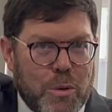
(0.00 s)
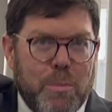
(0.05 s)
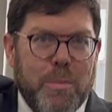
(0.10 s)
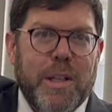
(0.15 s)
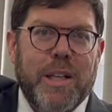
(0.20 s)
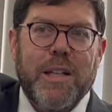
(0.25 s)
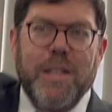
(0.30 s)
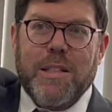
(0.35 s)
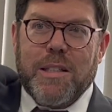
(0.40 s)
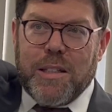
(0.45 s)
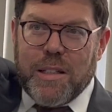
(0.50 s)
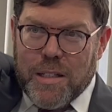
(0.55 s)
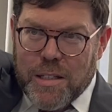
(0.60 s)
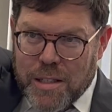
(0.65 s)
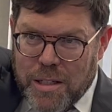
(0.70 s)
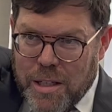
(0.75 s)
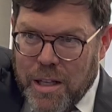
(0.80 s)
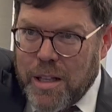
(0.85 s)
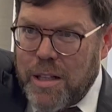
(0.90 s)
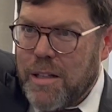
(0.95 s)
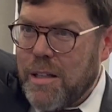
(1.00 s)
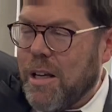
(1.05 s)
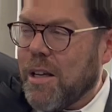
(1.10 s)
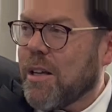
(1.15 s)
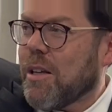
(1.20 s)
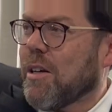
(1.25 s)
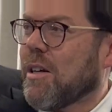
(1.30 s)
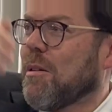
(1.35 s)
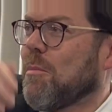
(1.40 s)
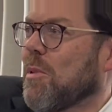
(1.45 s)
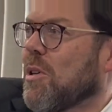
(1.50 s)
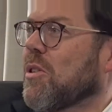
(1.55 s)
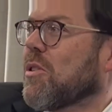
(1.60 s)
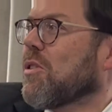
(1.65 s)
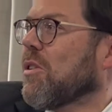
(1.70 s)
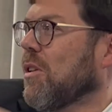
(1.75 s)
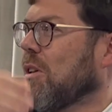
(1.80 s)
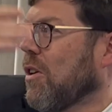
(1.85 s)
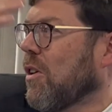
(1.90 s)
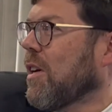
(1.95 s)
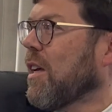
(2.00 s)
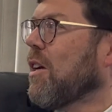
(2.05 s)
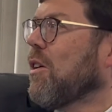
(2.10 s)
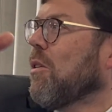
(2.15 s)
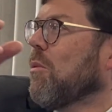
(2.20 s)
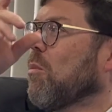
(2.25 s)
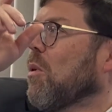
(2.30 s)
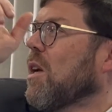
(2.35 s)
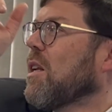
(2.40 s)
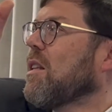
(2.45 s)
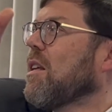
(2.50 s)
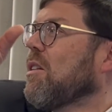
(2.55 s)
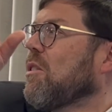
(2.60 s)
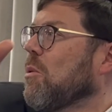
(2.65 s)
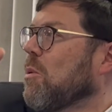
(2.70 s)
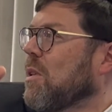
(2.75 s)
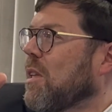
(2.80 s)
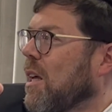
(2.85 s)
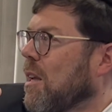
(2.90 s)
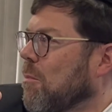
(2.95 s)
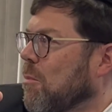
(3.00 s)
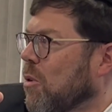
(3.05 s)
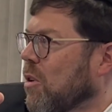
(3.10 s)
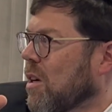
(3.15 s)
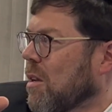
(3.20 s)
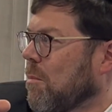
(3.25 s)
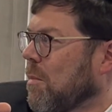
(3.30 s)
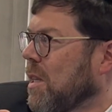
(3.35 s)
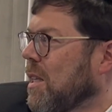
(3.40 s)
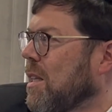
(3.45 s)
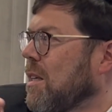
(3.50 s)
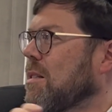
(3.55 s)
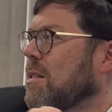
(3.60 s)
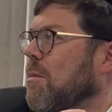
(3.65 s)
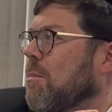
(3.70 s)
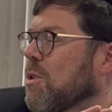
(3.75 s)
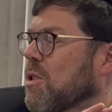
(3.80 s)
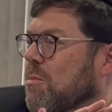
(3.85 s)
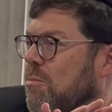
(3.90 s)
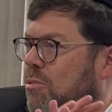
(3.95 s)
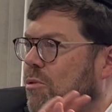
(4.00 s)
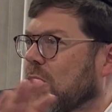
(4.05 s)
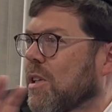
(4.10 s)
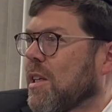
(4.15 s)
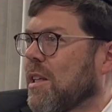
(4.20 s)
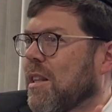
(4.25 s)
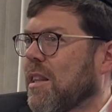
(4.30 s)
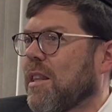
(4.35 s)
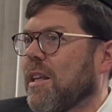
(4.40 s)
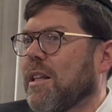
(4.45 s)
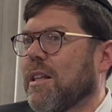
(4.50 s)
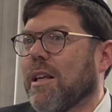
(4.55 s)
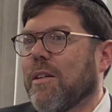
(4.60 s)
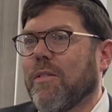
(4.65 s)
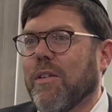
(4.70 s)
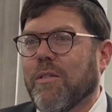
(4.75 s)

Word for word: is to get out of bed in the morning? When things don't go the way we want them to, we see them